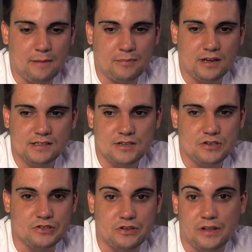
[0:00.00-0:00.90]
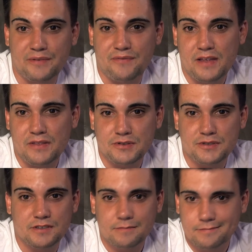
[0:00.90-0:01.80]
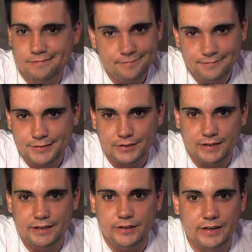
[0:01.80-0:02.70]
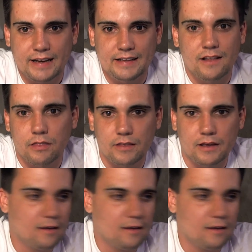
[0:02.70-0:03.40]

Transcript: processors are like feathers. You're getting nothing.